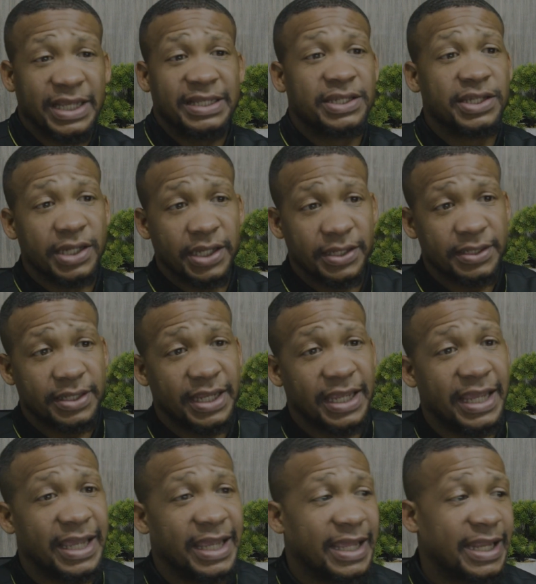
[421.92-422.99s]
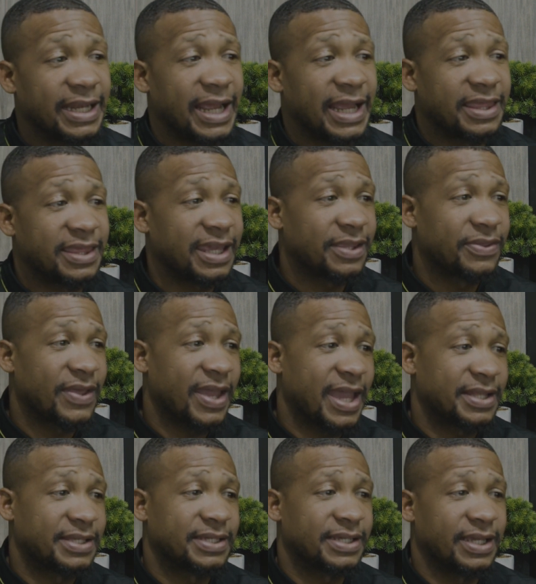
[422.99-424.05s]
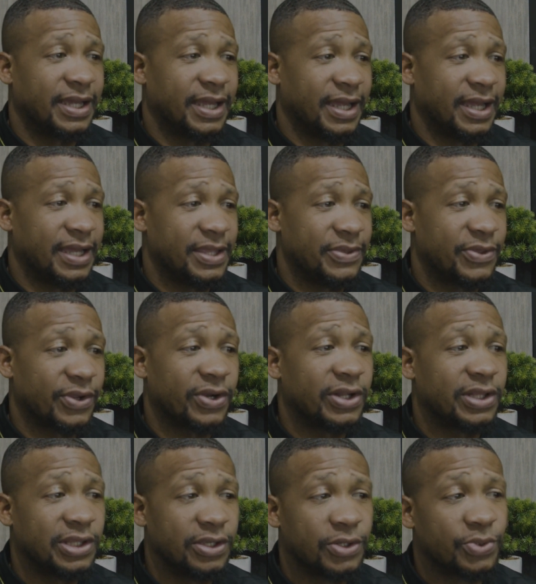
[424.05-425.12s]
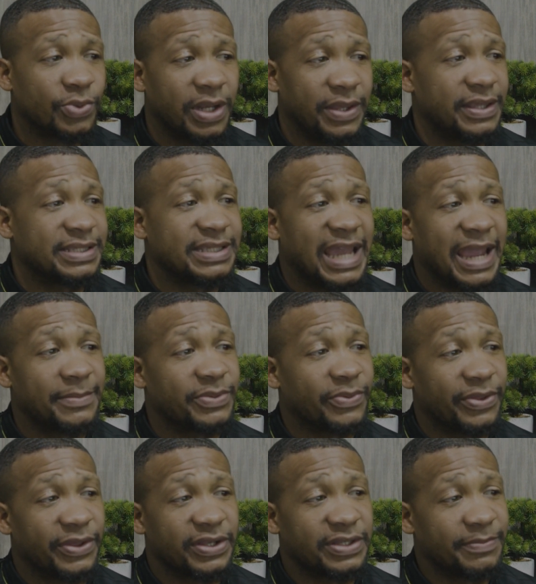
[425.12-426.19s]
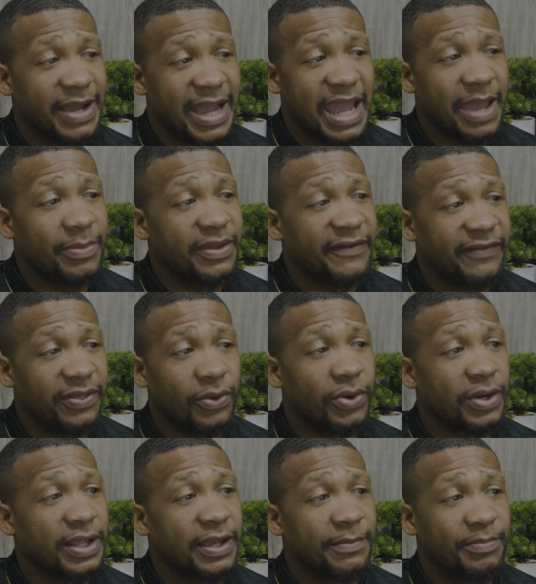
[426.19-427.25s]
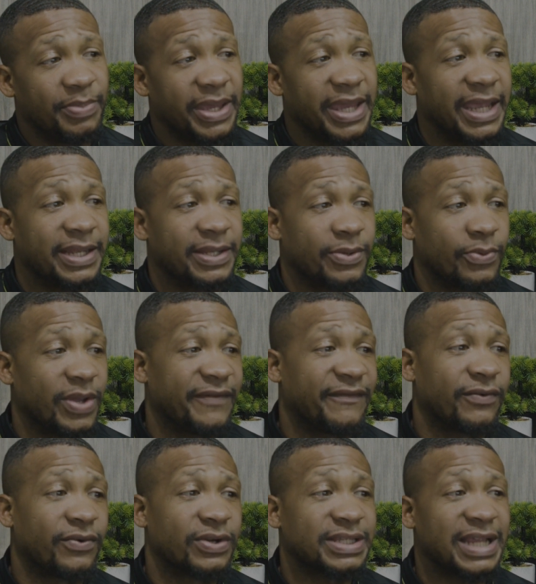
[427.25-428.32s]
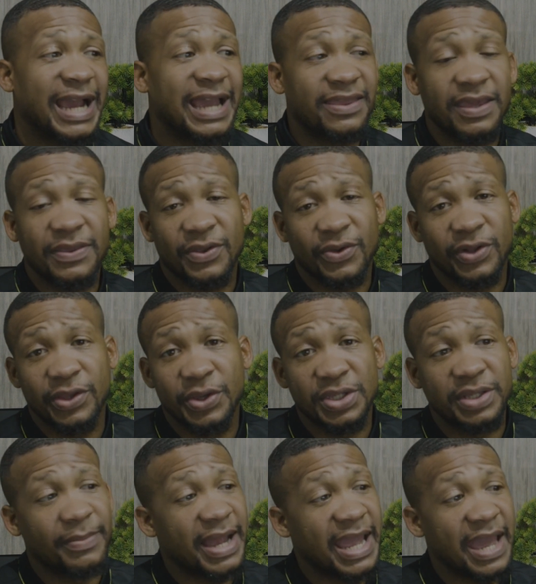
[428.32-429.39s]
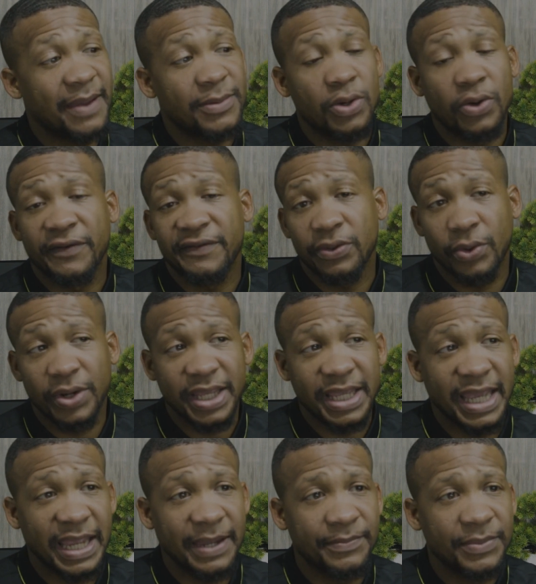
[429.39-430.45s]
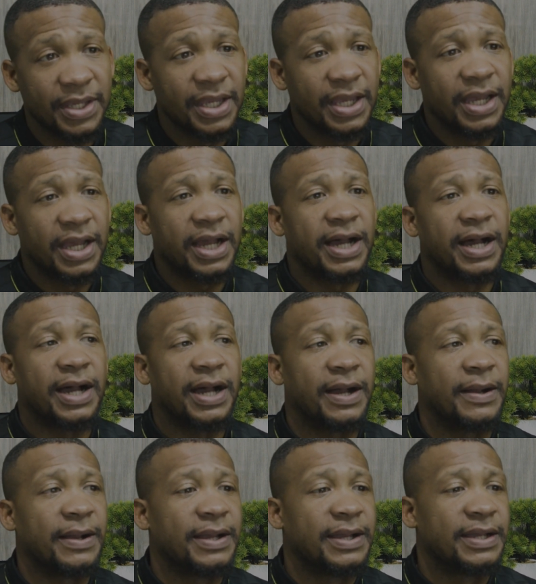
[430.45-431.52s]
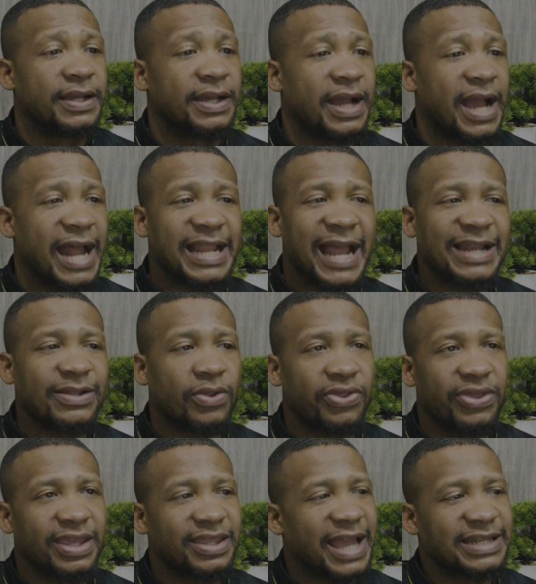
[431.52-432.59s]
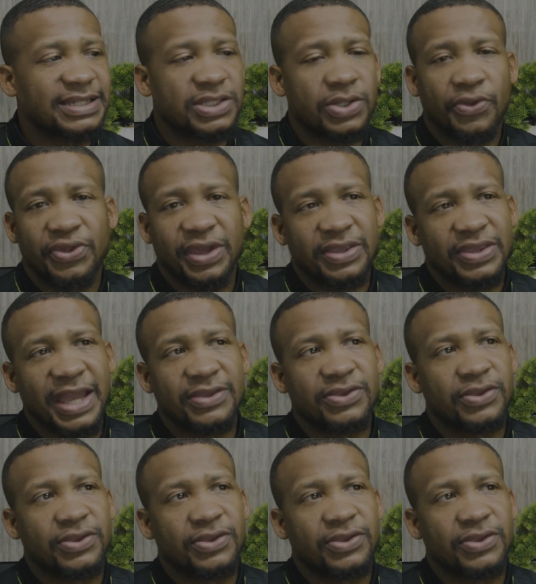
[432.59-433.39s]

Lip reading: State's good, and I think that they're going to lose one of these games, whether it's Miami, Florida, Pitt, Wake Forest. I think they're going to lose a Miami or Florida game. It might be that Florida game. I just don't think